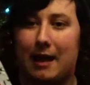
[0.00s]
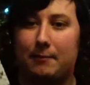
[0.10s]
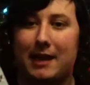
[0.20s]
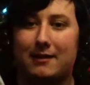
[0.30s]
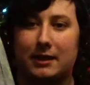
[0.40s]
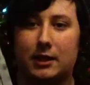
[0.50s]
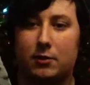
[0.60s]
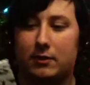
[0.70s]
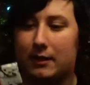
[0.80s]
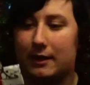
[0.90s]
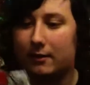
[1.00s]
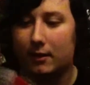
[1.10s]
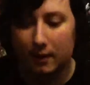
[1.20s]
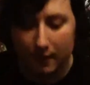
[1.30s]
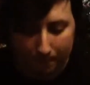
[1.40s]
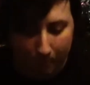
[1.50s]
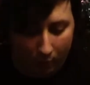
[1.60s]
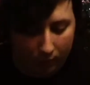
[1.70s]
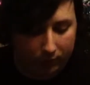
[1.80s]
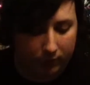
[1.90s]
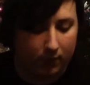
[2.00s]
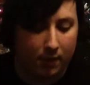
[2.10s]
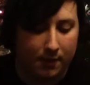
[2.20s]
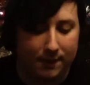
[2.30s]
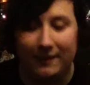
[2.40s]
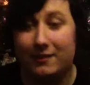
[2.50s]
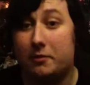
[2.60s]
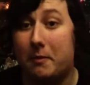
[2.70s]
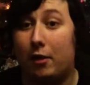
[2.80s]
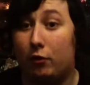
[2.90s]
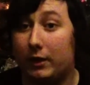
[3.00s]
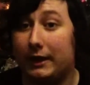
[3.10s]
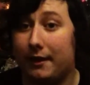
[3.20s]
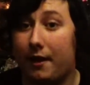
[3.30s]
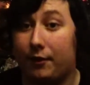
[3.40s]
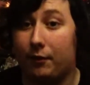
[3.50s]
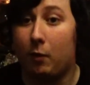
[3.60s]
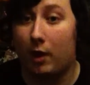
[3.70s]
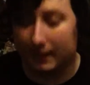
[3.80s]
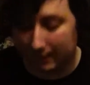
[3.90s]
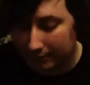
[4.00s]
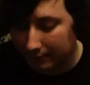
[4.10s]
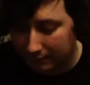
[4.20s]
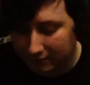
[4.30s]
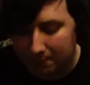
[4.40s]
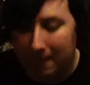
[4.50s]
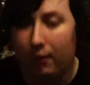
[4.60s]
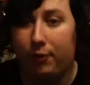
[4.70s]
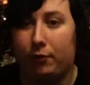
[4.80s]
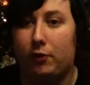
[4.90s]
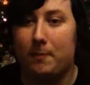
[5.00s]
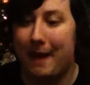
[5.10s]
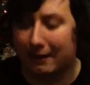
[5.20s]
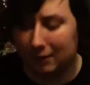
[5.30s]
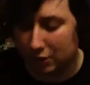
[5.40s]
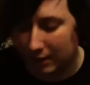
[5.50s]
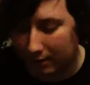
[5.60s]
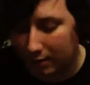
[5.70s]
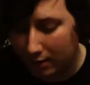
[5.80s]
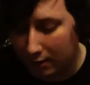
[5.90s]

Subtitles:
I'm yet to use these, but they smell really nice from what I can smell through the packaging.